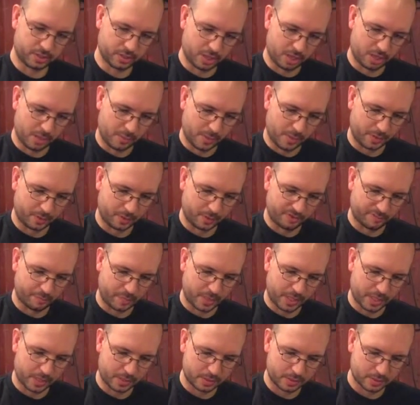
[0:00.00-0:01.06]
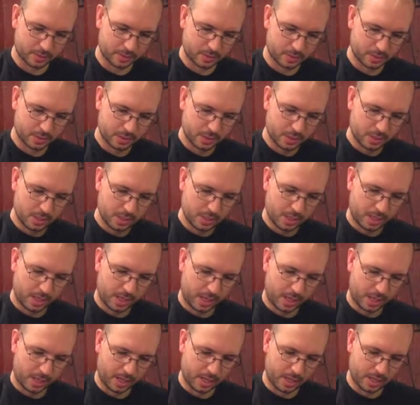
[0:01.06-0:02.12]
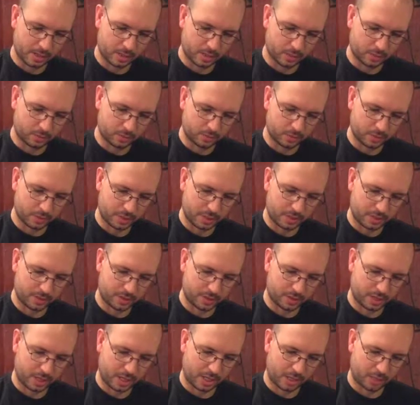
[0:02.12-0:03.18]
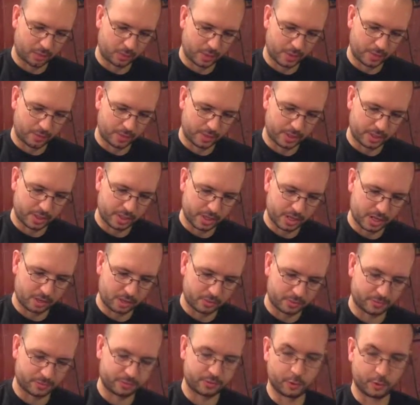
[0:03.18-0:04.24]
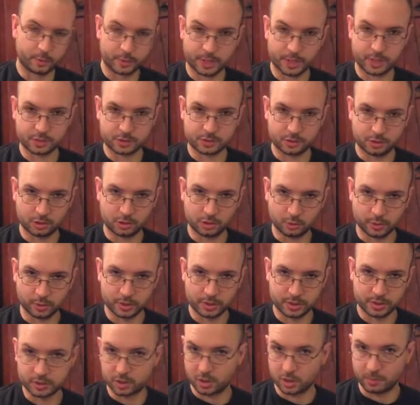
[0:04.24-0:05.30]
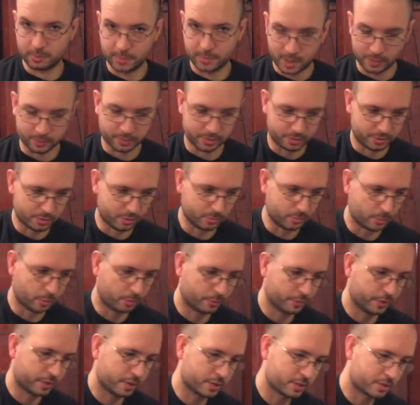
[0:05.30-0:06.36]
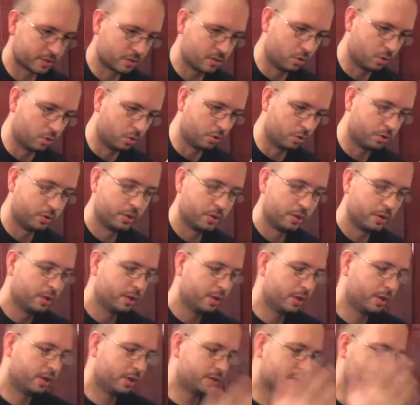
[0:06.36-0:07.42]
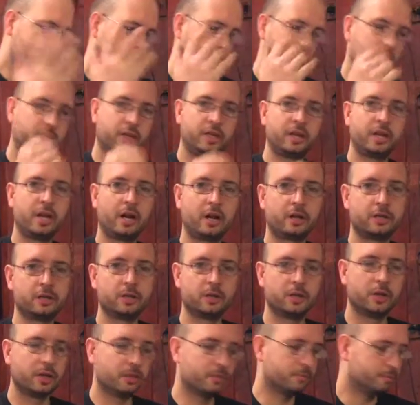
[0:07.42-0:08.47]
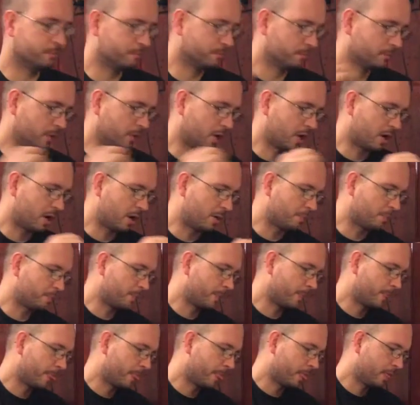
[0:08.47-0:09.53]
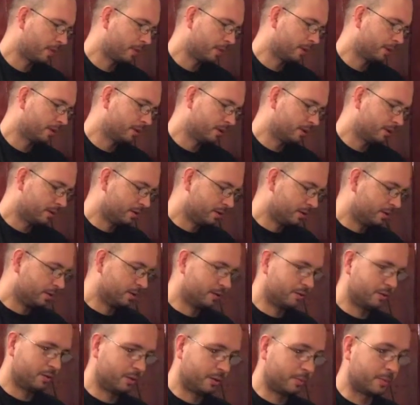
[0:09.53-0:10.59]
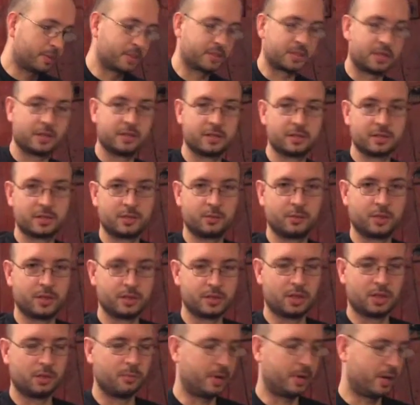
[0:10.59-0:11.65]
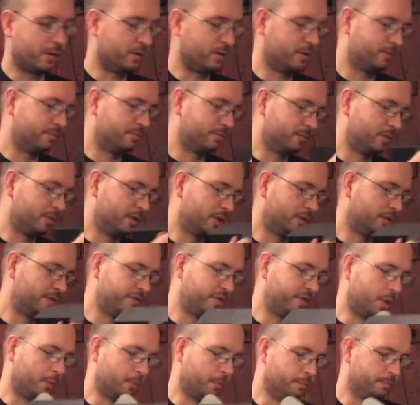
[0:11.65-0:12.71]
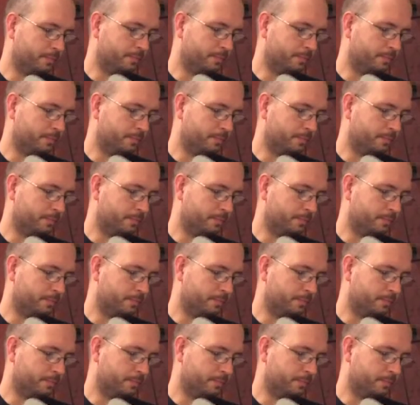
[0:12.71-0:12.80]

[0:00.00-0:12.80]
I love pins, and anything Kylo Ren right now, before we actually know what he's all about in the new movie, is cool. He's a cool looking character, and I'm excited to see what he's all about in the film.